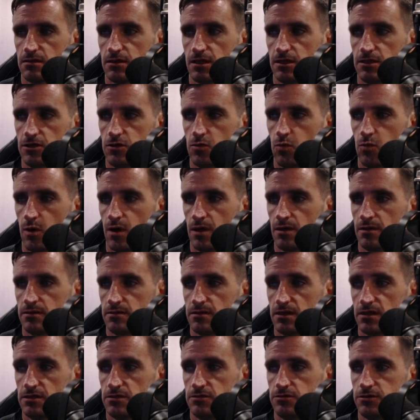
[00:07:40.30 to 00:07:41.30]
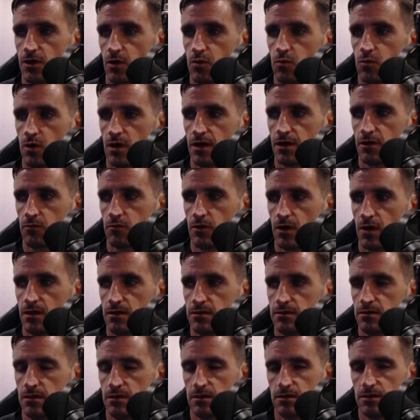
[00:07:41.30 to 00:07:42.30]
that you don't want to
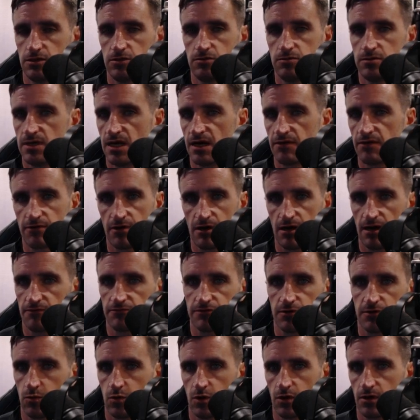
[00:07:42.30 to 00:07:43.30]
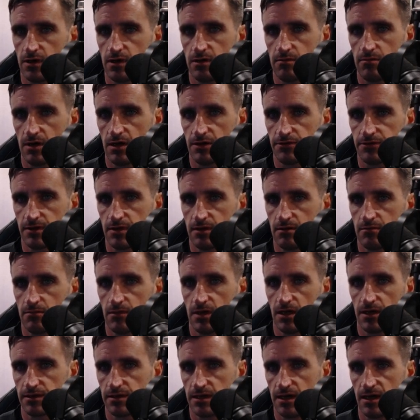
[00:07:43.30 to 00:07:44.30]
run, you never have to worry about
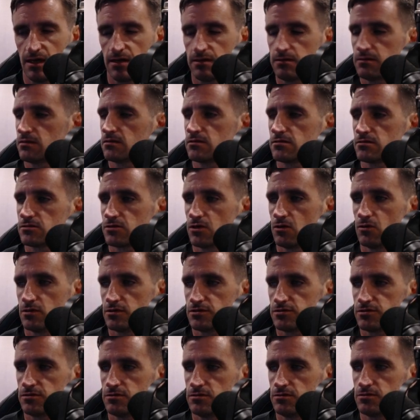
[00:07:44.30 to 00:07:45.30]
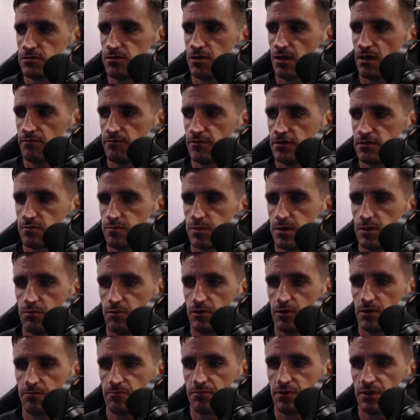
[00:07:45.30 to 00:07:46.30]
them again. So as soon as you have these
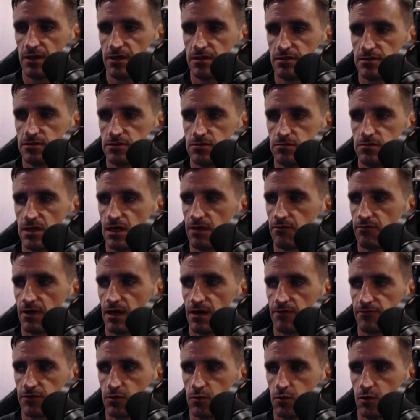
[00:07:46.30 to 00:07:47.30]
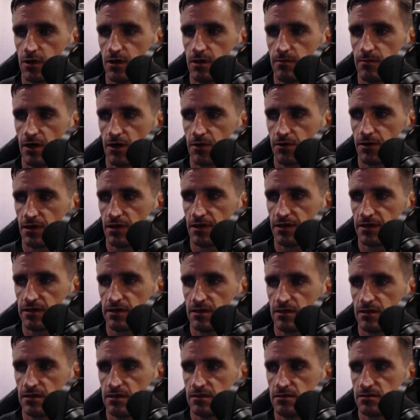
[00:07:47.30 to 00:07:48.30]
people in place, you never have to worry about
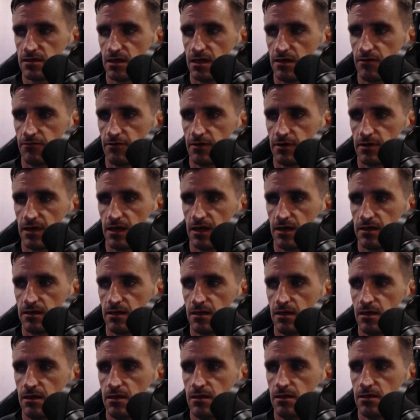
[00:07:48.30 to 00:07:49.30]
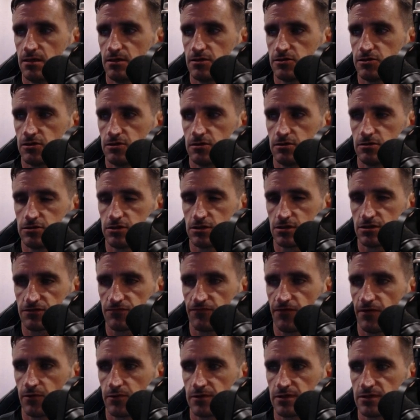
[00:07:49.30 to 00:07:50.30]
clicking these ever again. So you're just
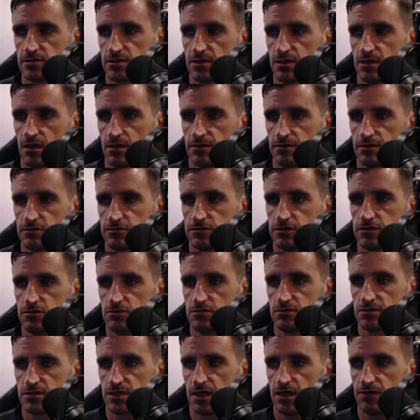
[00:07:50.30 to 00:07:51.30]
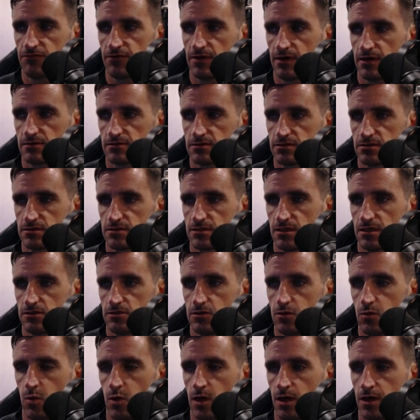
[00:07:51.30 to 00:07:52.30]
focusing on the 2 safe houses that
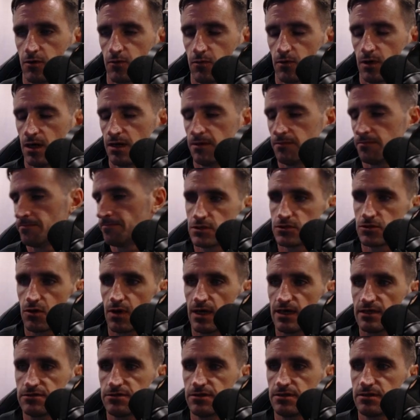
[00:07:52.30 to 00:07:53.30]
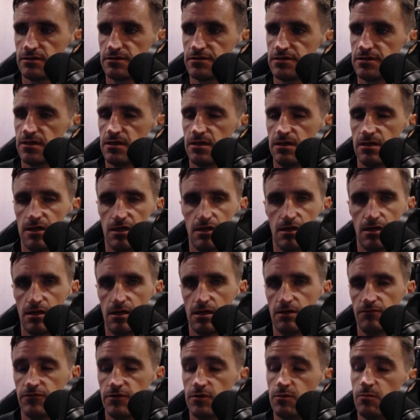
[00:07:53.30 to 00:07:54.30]
you want to run. So as you can see here,
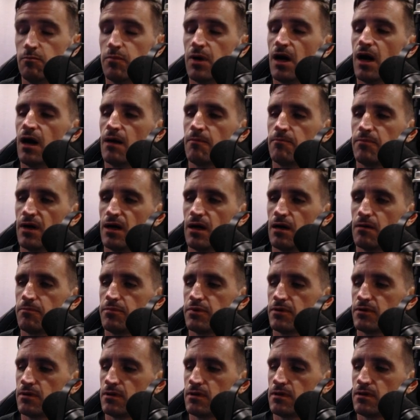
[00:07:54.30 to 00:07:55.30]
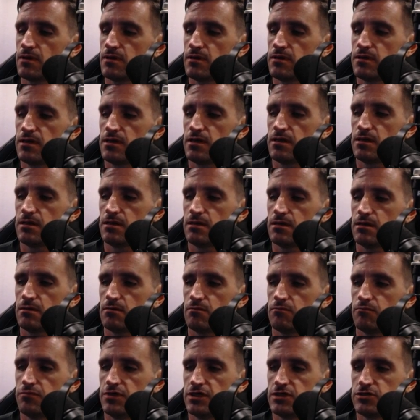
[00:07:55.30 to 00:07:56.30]
if you pop up the
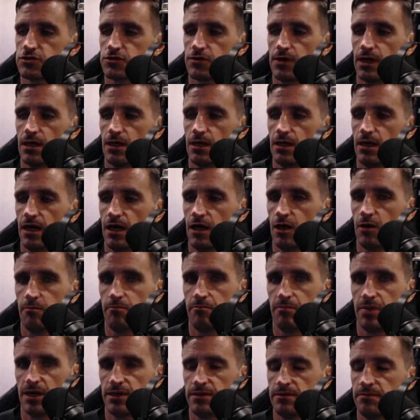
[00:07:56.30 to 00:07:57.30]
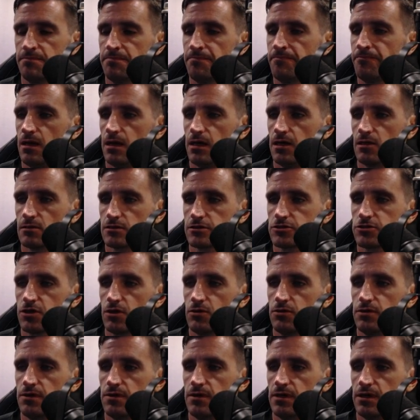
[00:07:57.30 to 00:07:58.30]
Betrayal help button, it'll
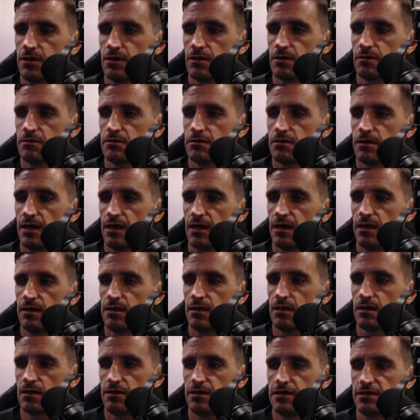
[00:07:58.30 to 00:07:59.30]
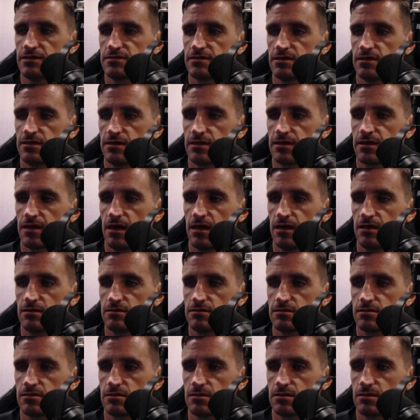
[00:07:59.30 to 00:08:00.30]
show you here that this
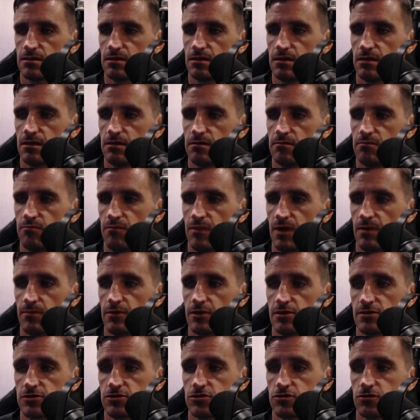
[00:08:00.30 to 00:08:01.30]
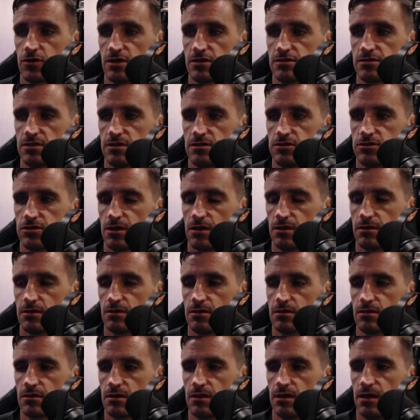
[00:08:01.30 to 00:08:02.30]
indicates that members trust each
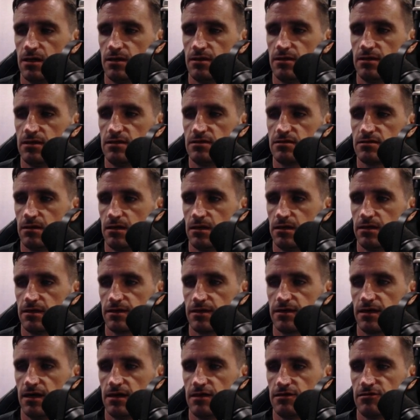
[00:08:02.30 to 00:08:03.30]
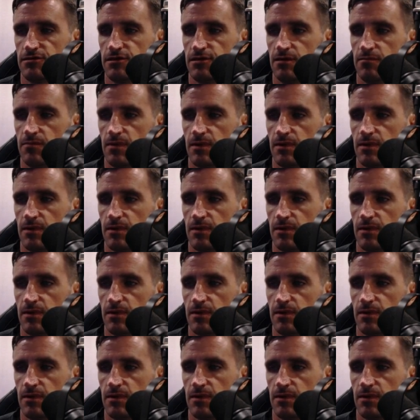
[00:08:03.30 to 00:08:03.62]
other, and these indicate that